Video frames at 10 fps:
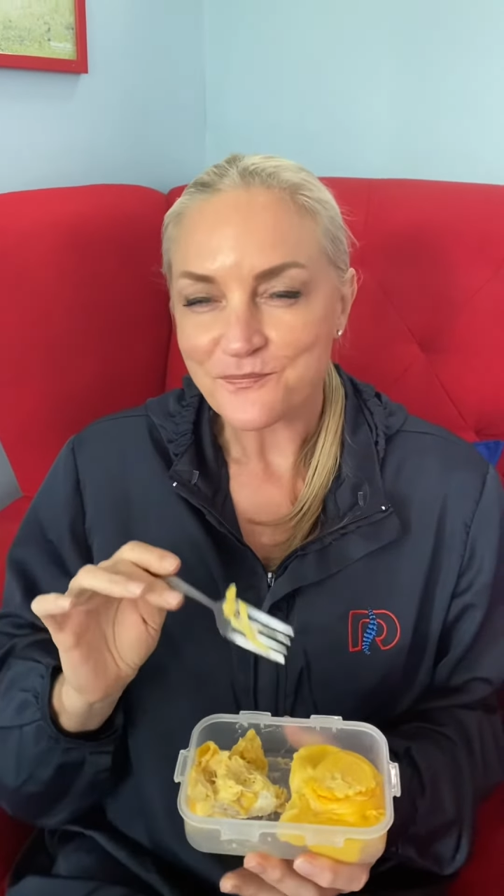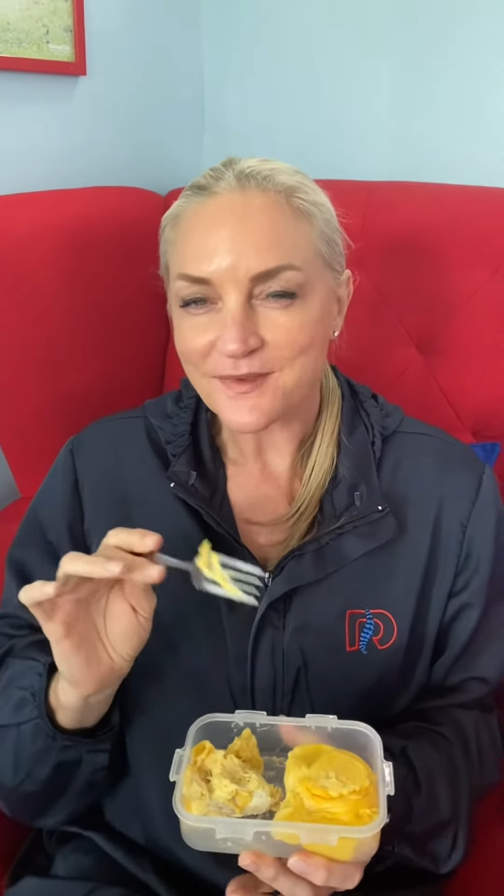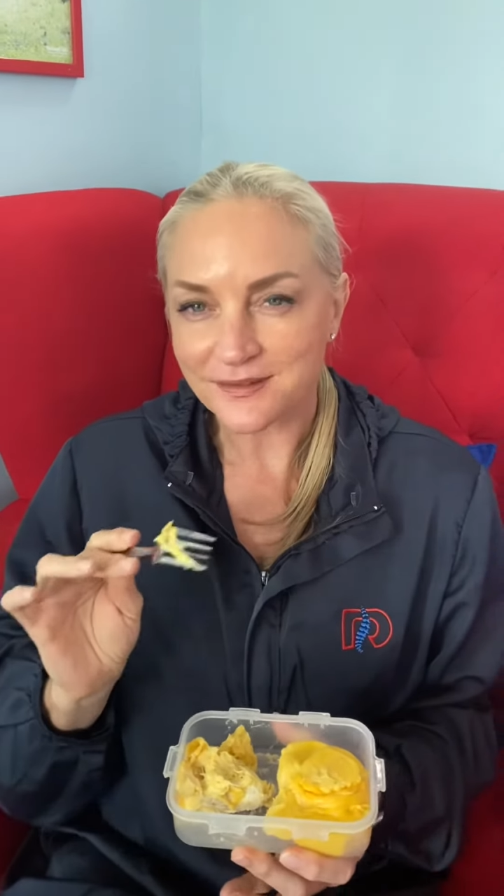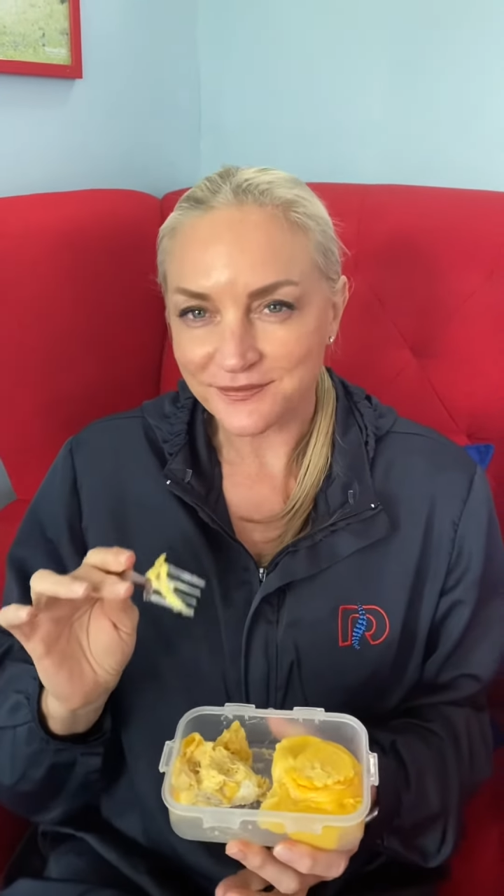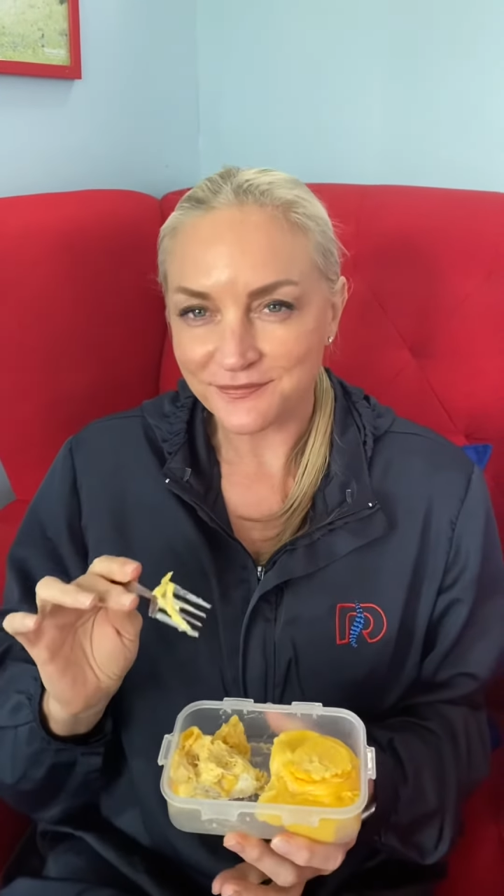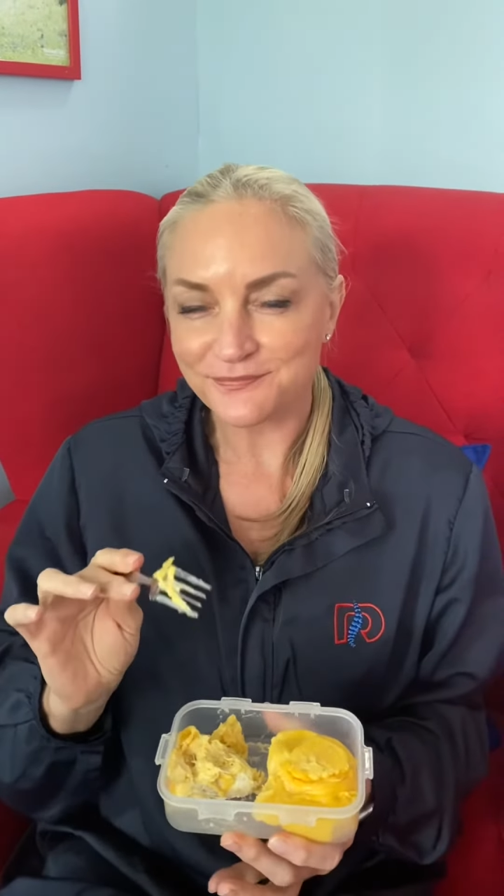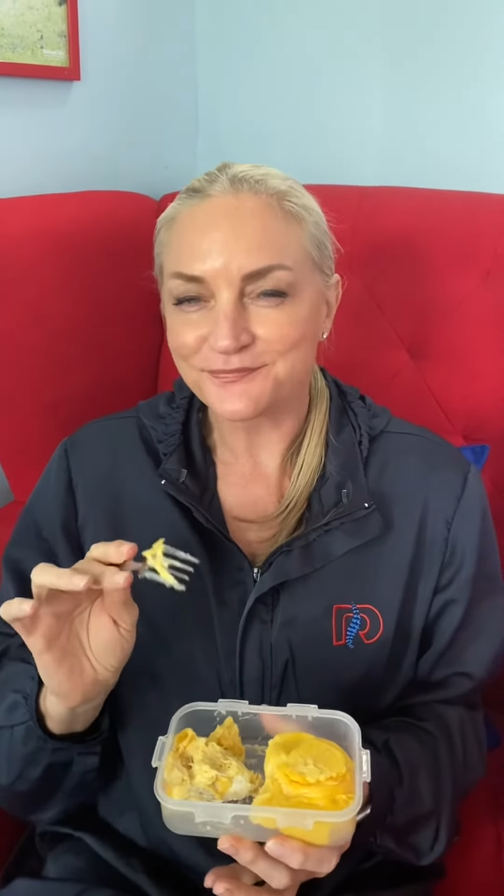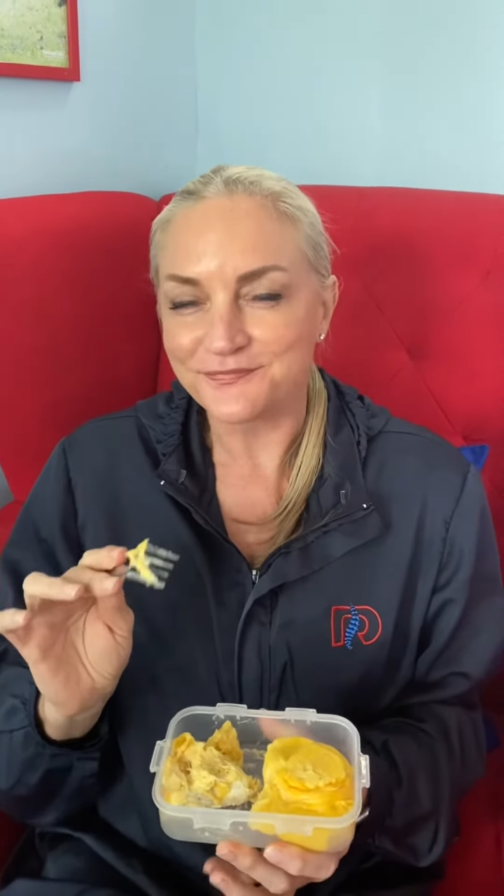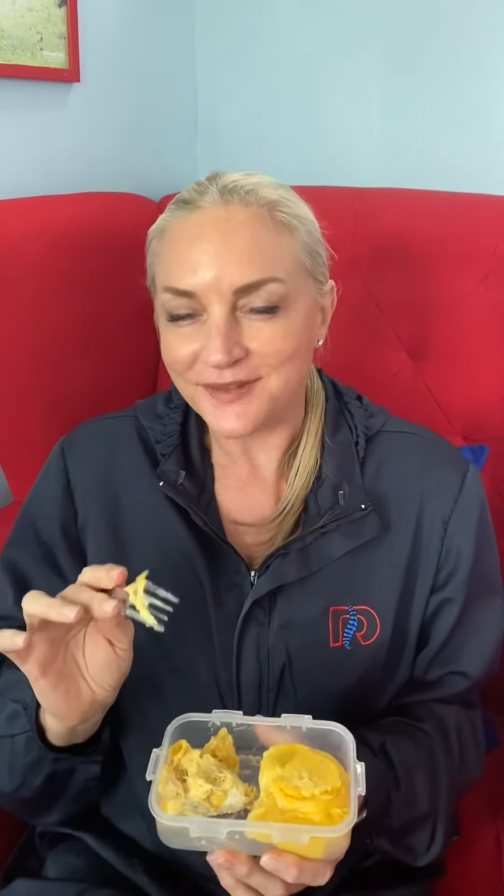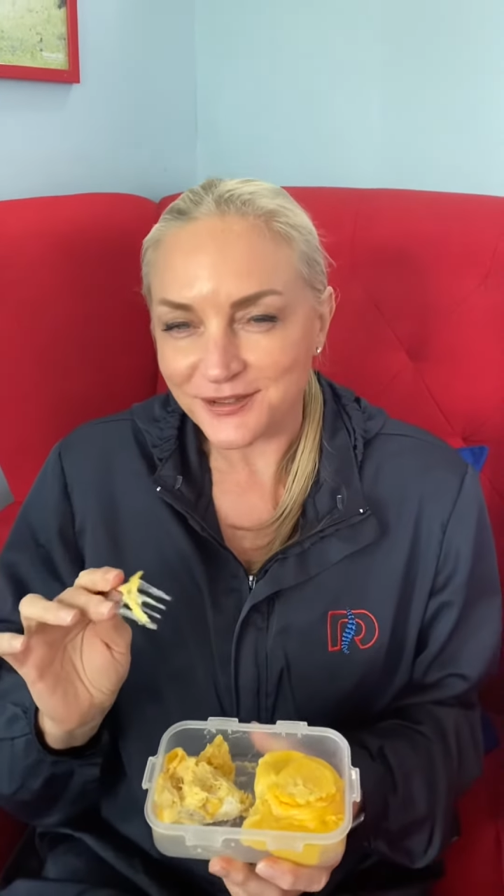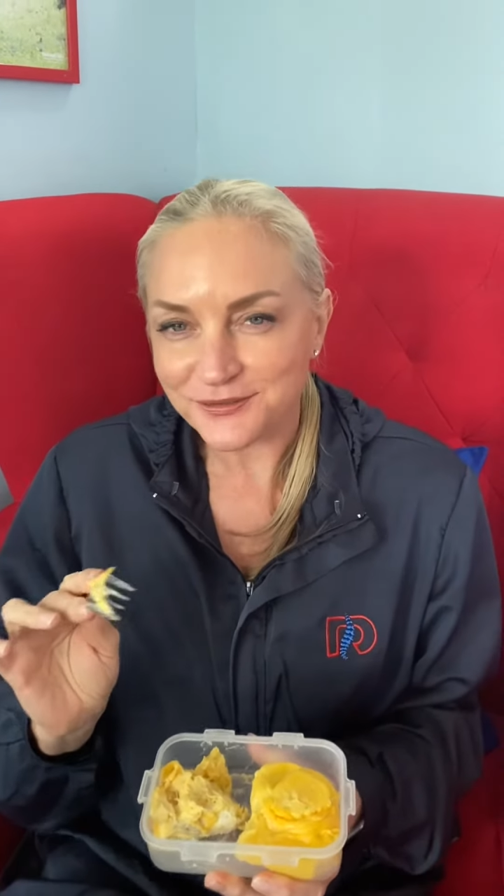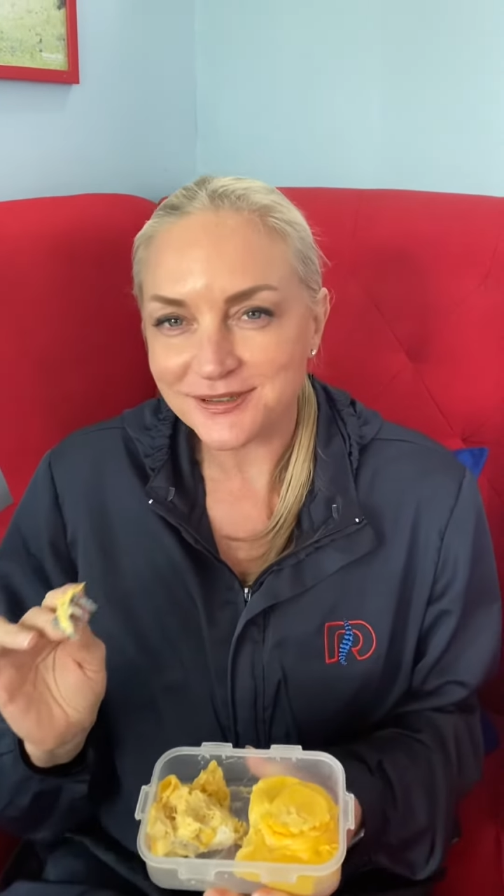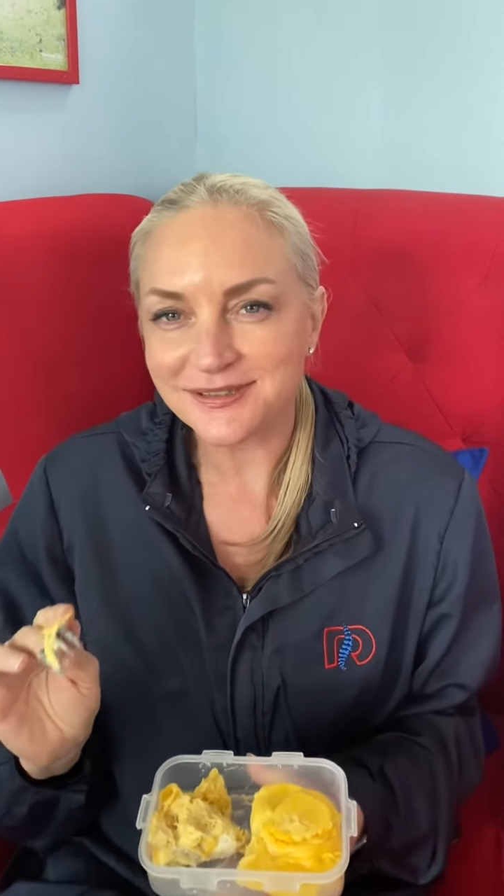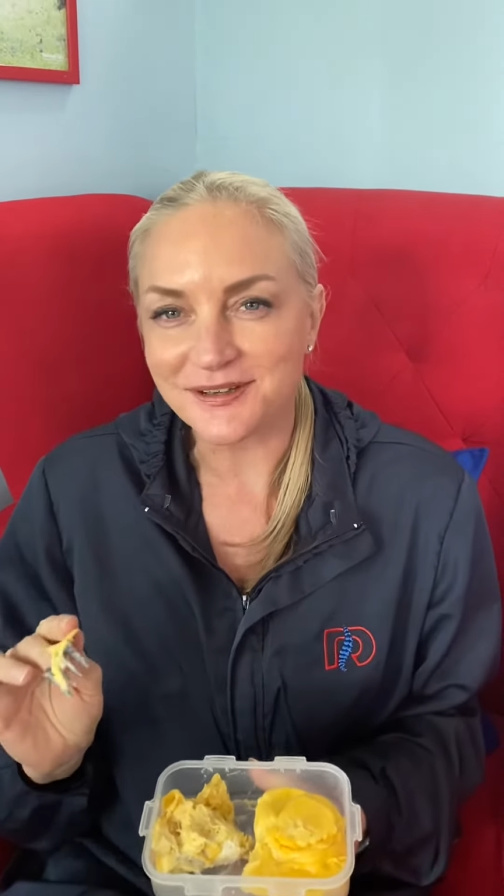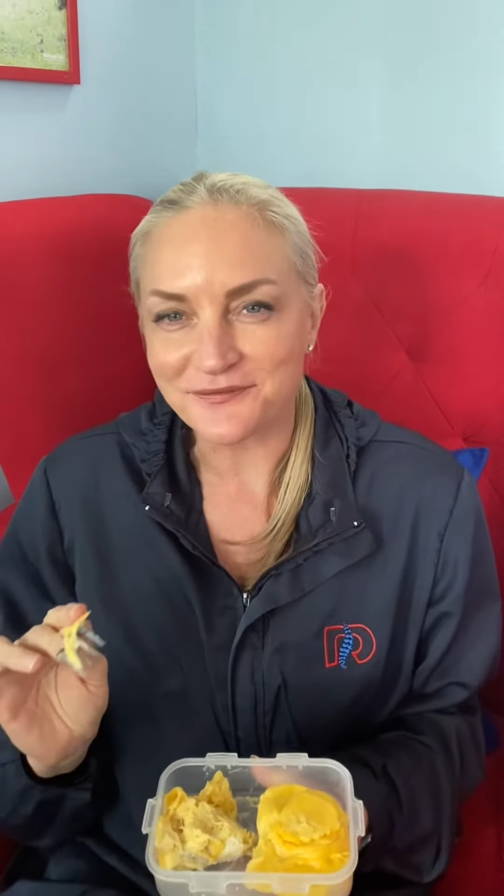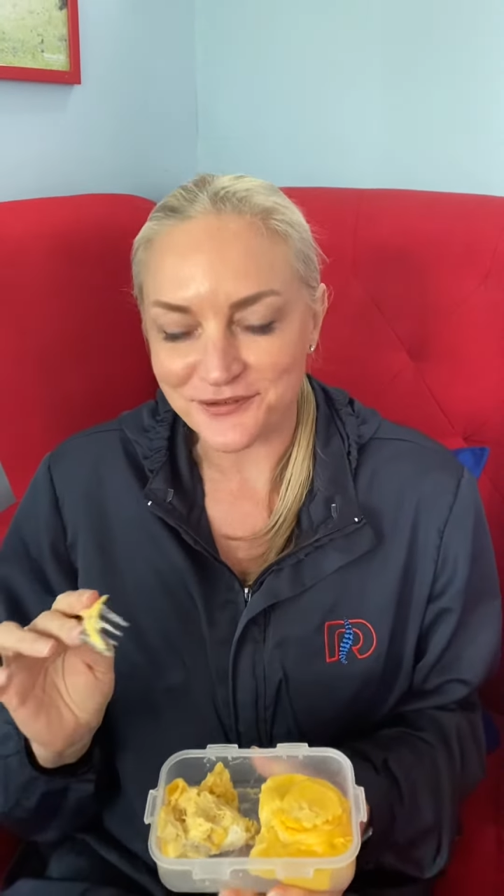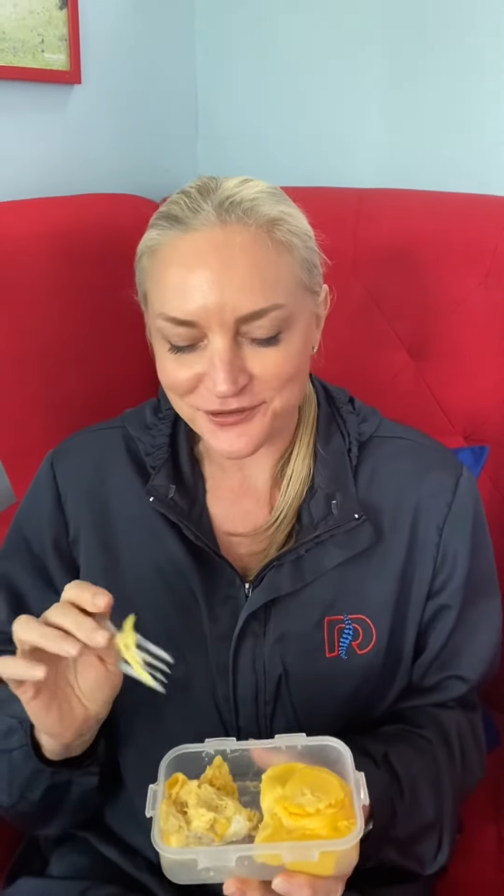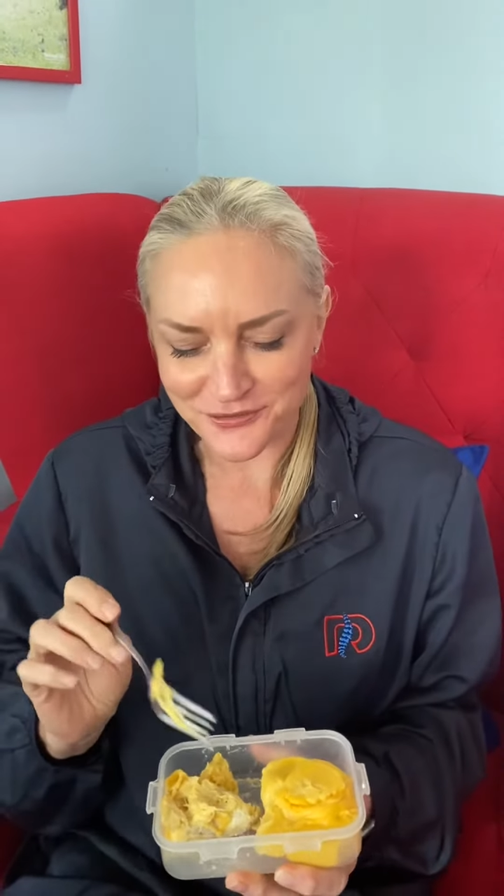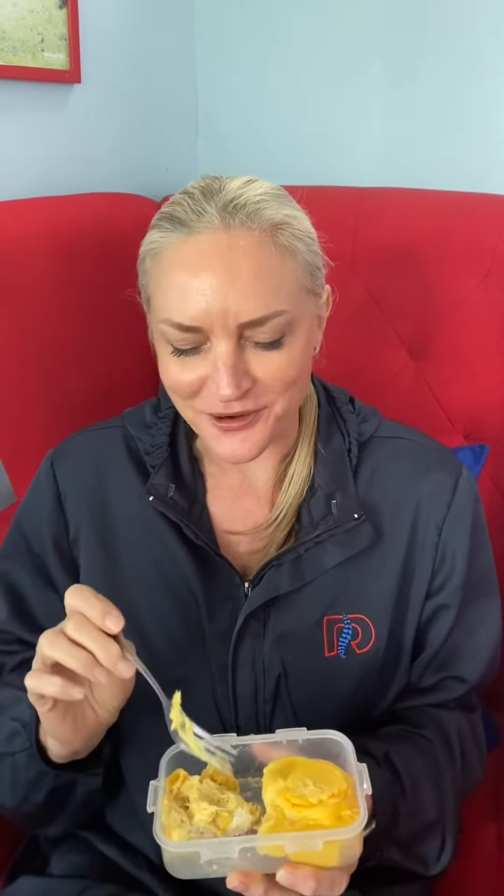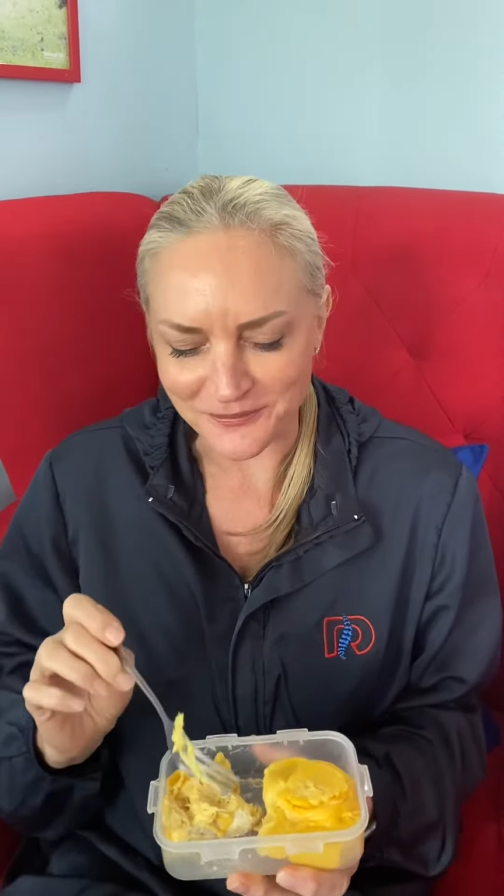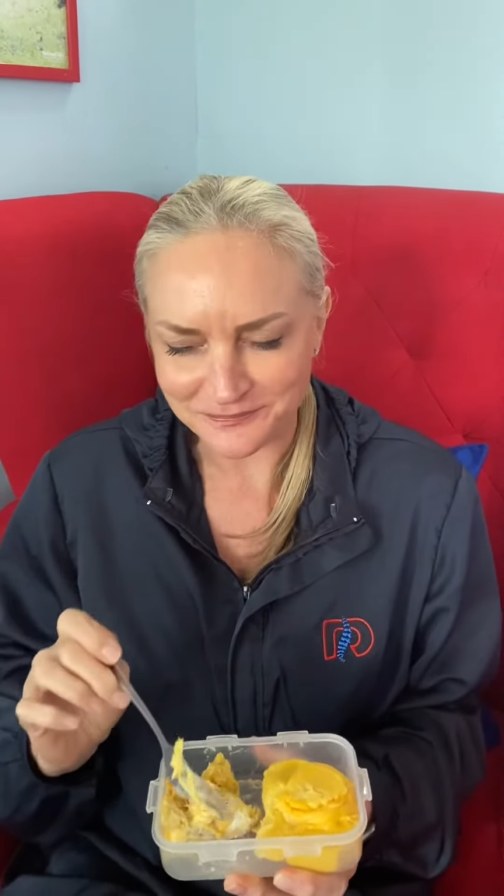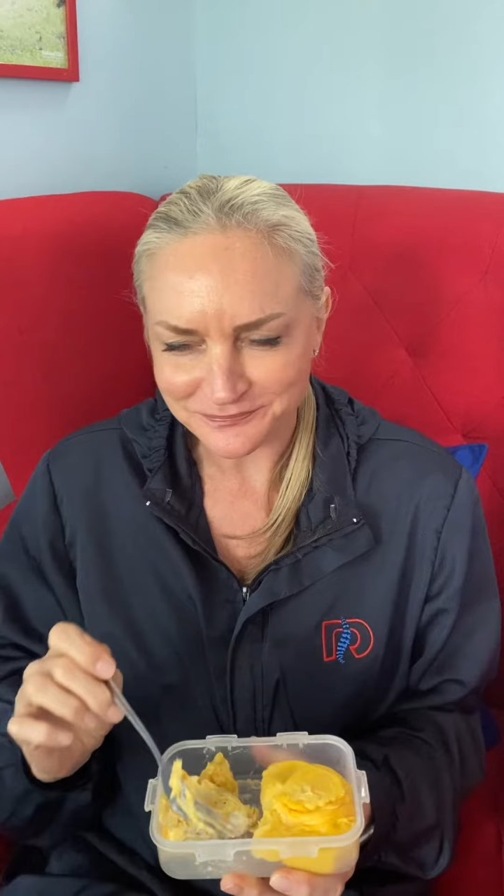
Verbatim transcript: It's interesting for sure.